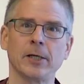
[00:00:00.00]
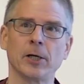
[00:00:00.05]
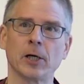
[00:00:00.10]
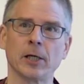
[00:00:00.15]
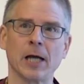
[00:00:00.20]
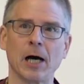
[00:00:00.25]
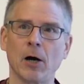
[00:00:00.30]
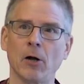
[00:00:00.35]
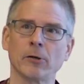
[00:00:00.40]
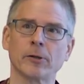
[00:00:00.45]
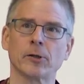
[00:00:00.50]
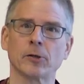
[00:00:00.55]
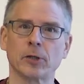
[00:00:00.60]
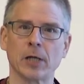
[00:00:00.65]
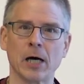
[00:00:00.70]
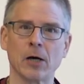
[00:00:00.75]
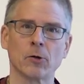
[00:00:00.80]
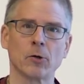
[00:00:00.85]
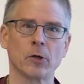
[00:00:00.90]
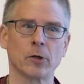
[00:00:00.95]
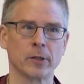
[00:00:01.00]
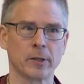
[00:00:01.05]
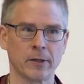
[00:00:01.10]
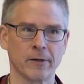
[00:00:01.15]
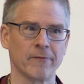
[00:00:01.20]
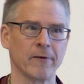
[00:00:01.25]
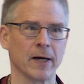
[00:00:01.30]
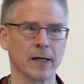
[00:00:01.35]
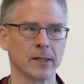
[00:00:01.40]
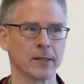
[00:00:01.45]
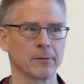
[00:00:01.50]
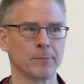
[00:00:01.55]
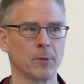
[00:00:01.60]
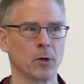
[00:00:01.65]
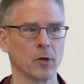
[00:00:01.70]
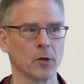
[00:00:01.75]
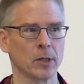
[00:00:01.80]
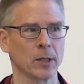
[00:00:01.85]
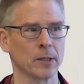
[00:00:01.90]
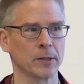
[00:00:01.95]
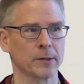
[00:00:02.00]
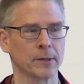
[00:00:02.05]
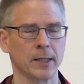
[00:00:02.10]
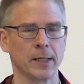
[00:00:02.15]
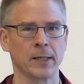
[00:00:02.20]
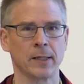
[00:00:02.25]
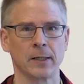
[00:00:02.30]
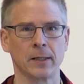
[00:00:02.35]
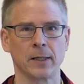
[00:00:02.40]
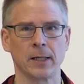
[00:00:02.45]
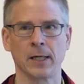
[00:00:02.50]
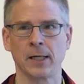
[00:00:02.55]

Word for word: You can also download the various models in,